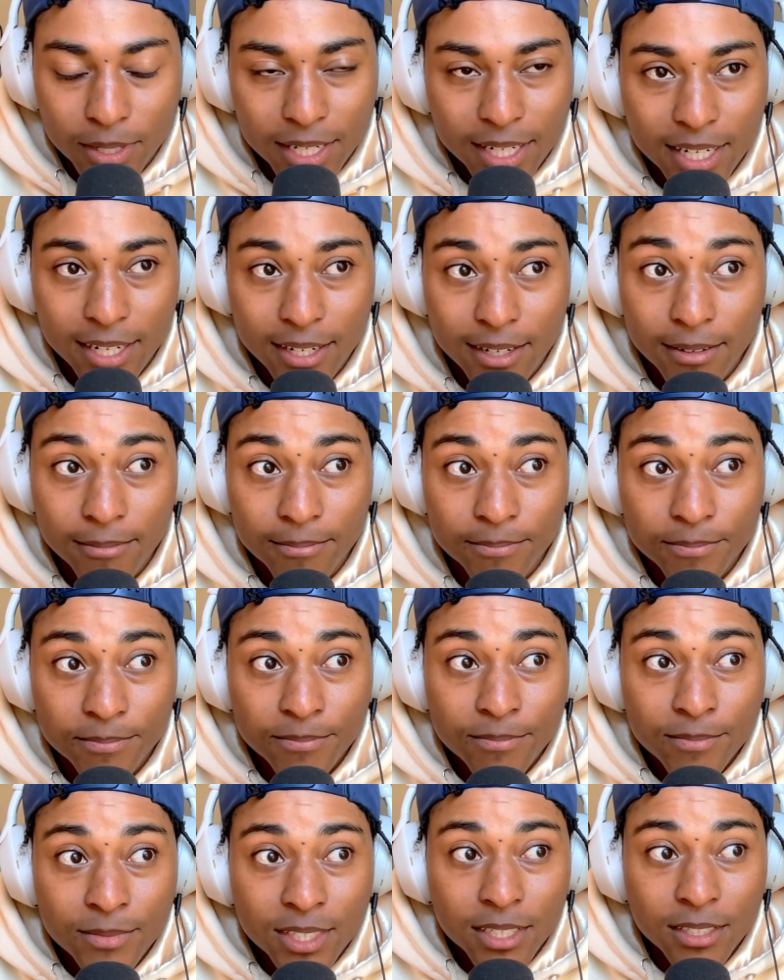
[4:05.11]

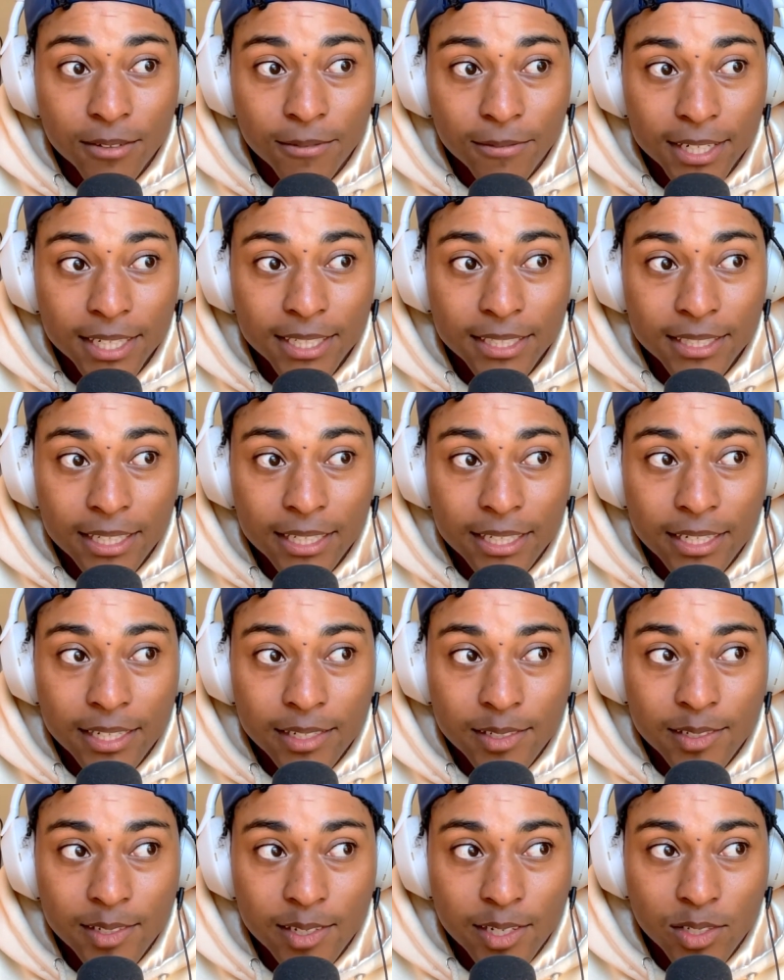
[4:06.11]
The funny thing
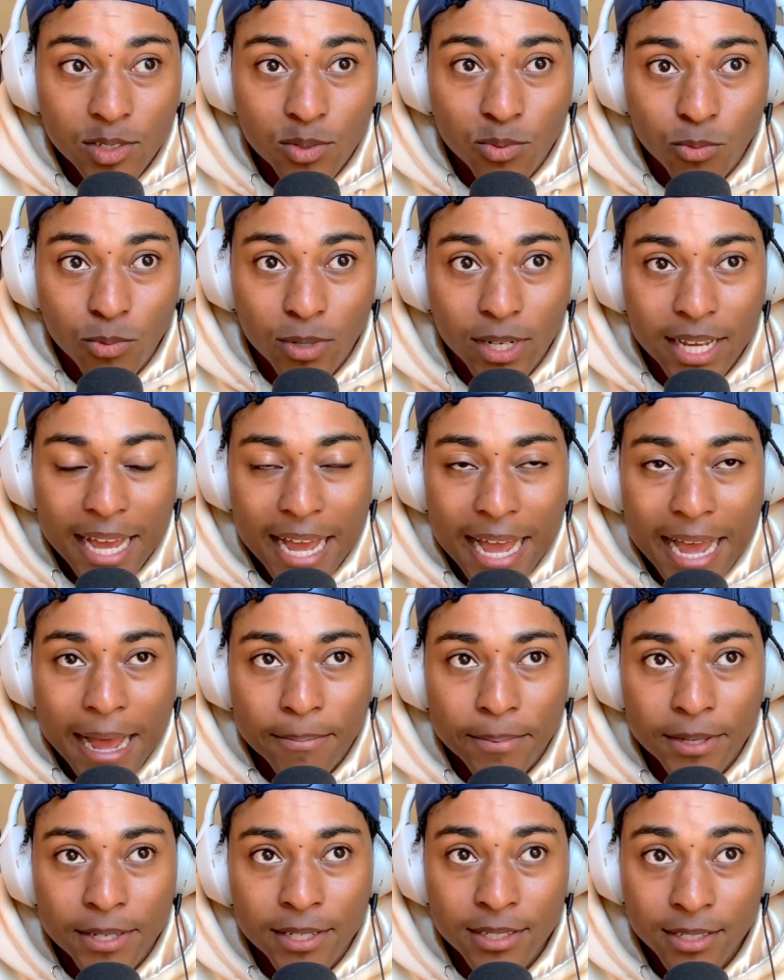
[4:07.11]
is when it
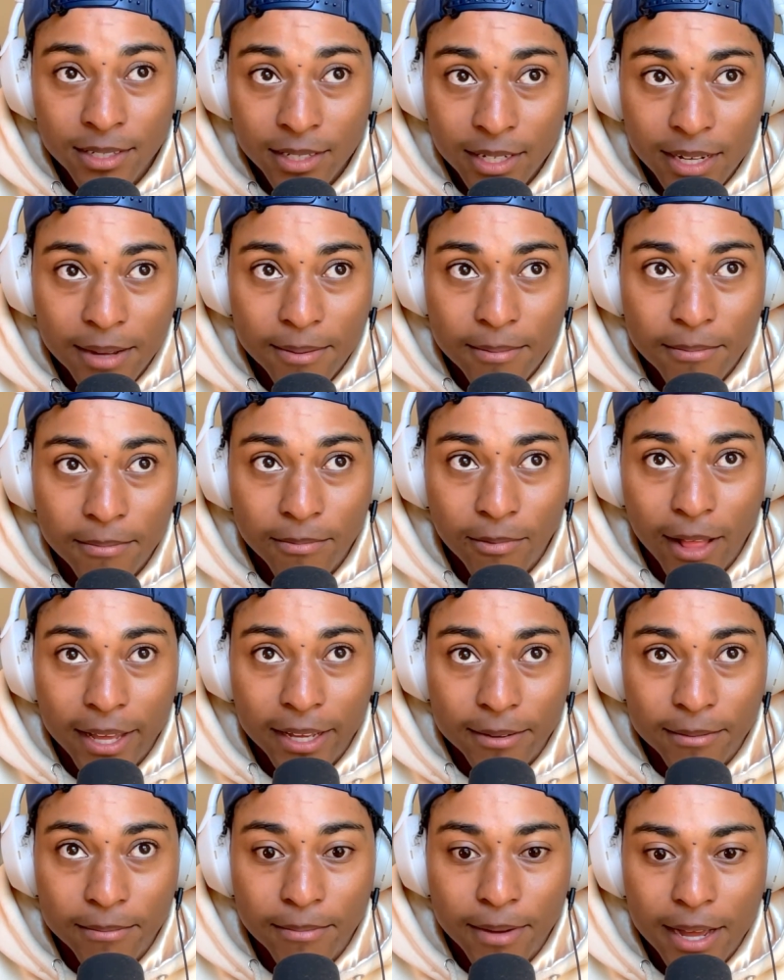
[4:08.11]
happened,
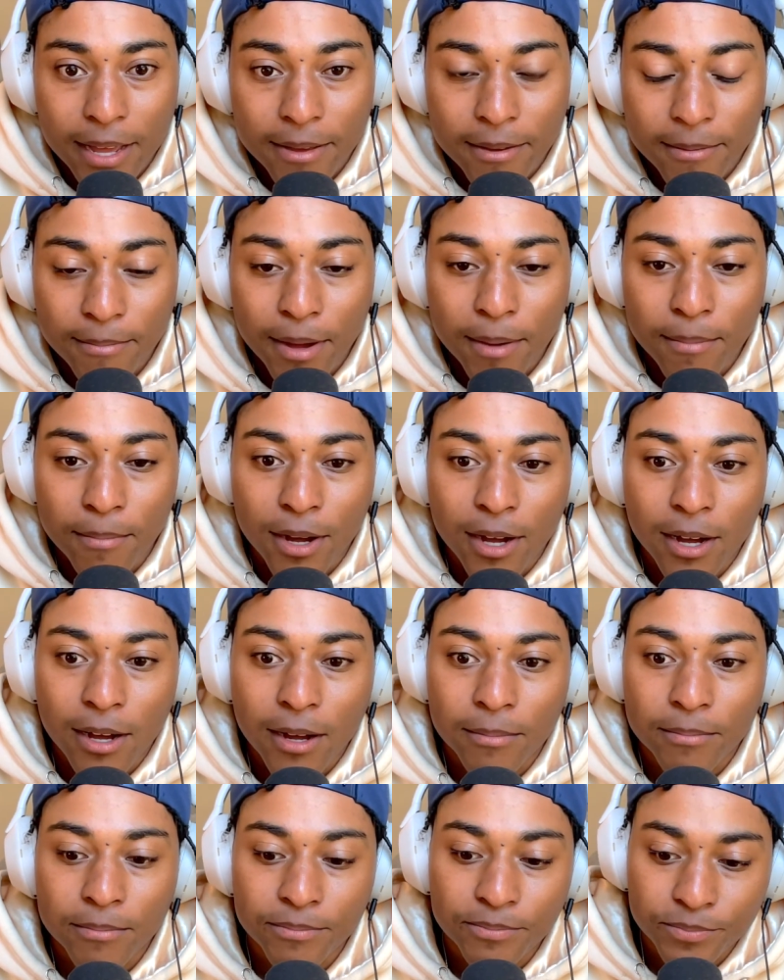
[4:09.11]
like my
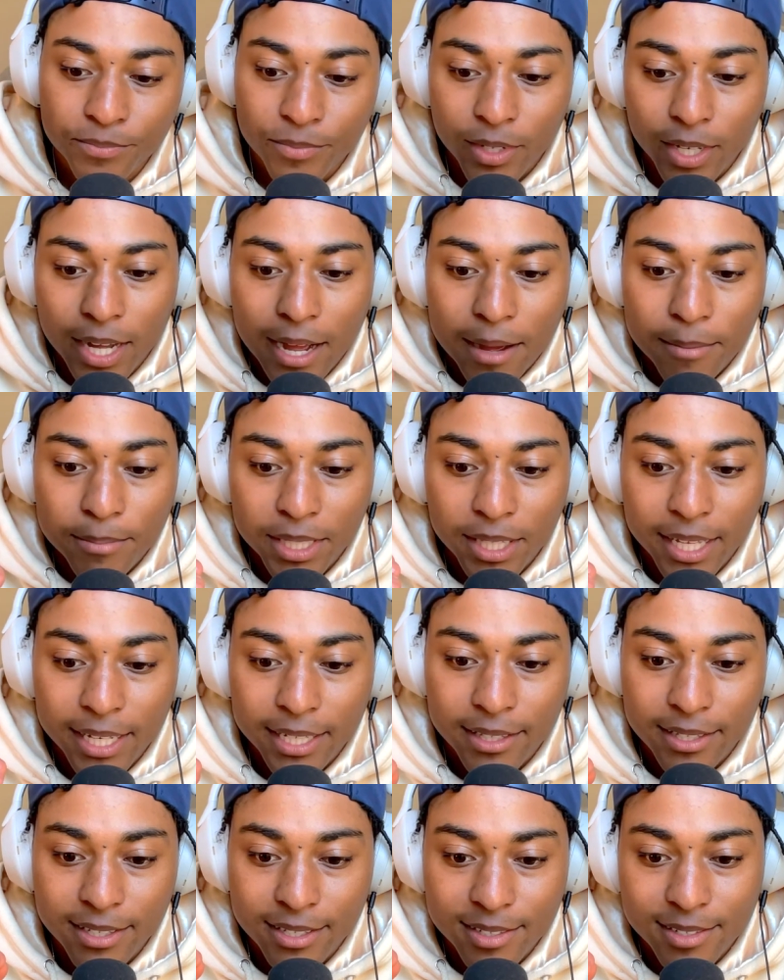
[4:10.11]
mom got me
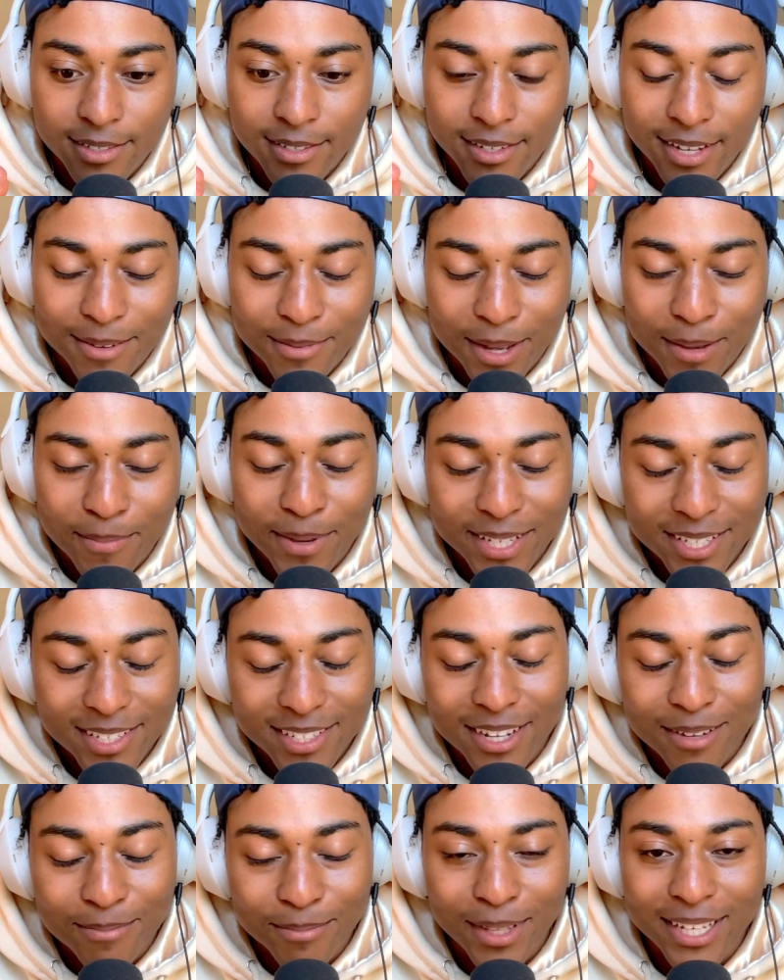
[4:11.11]
like these. I
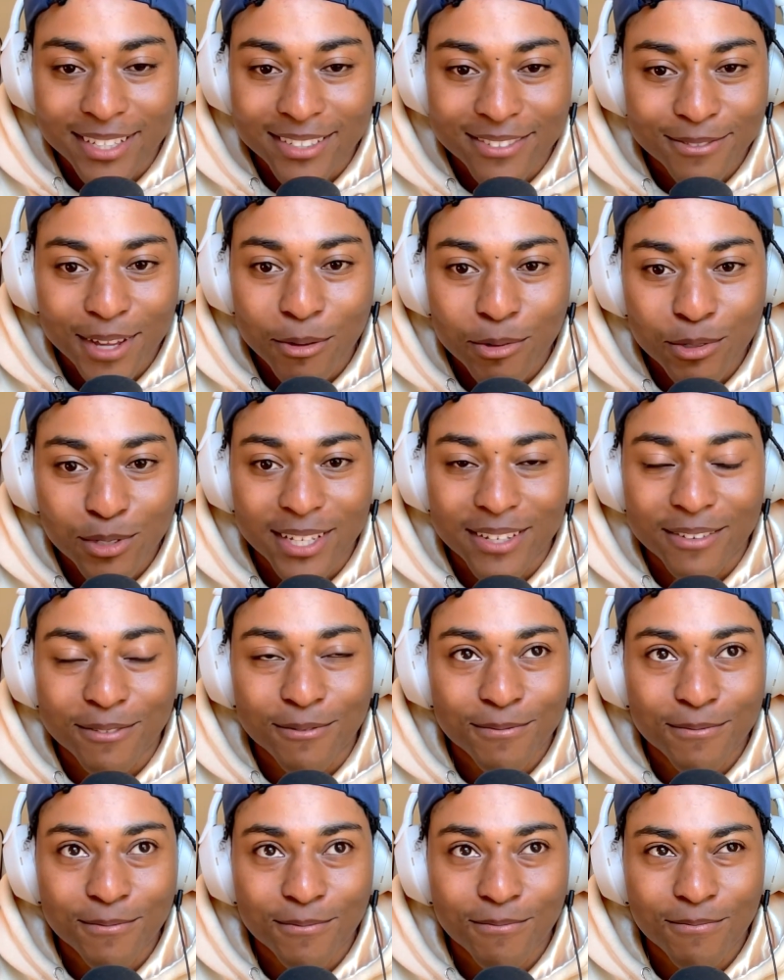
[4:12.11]
basically I was like
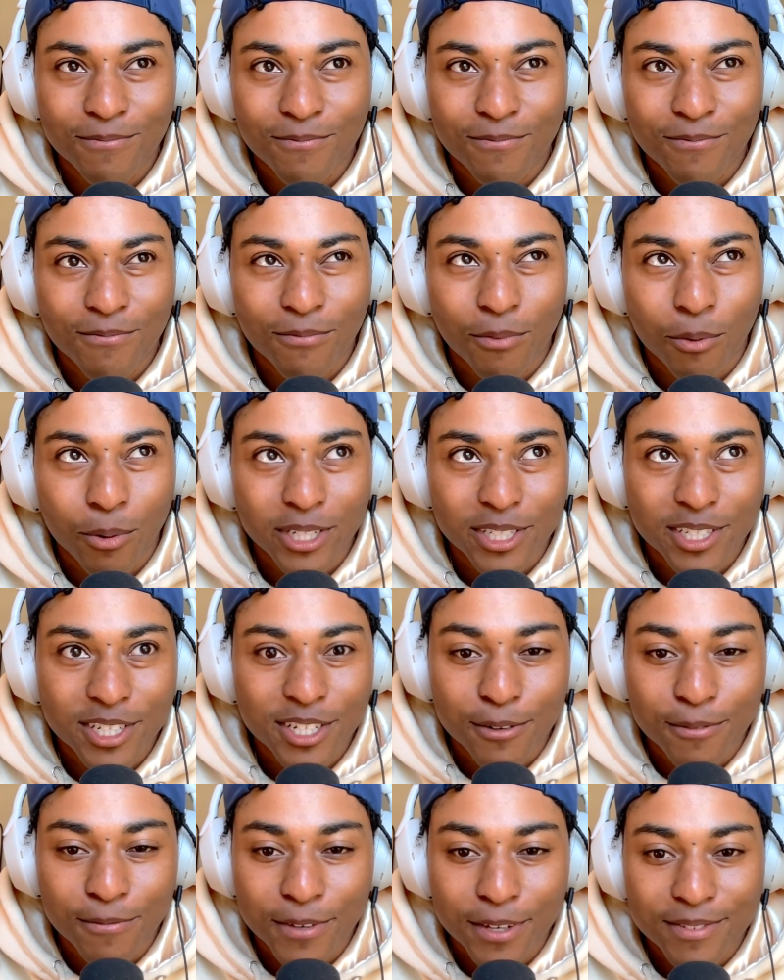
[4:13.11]
14
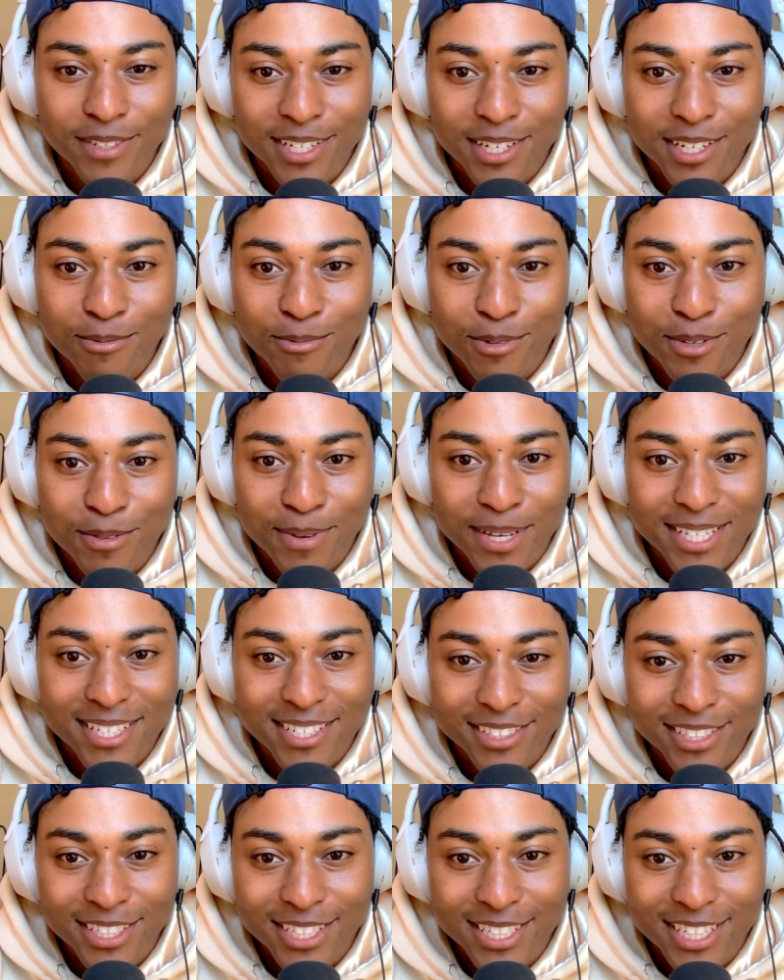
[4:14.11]
or 15 with
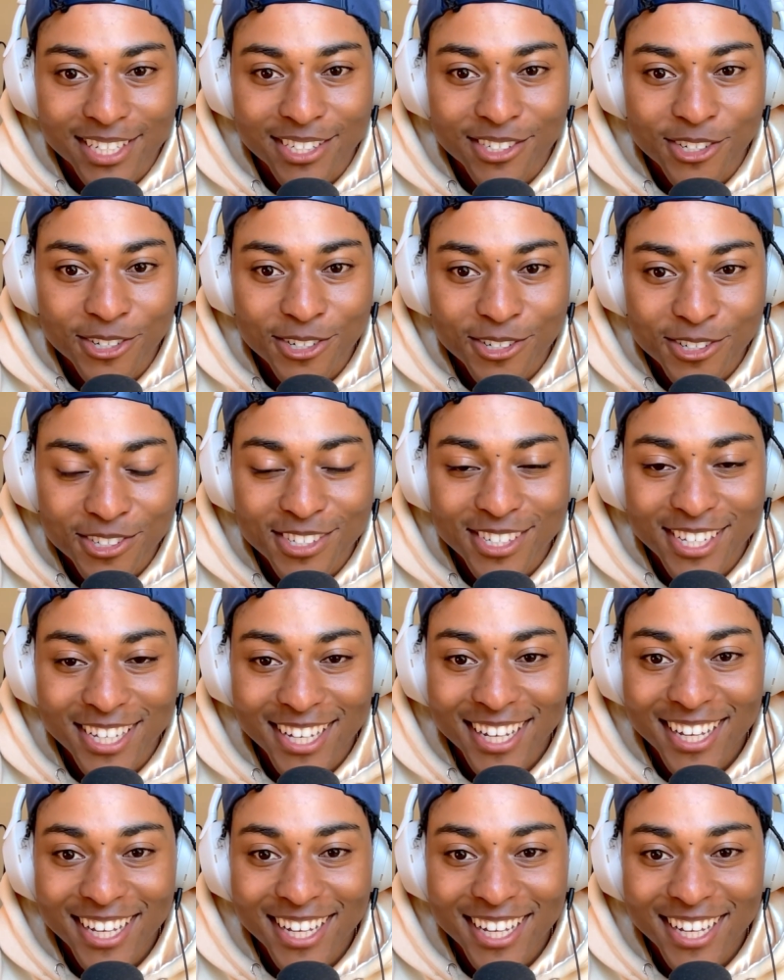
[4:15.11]
basically dentures.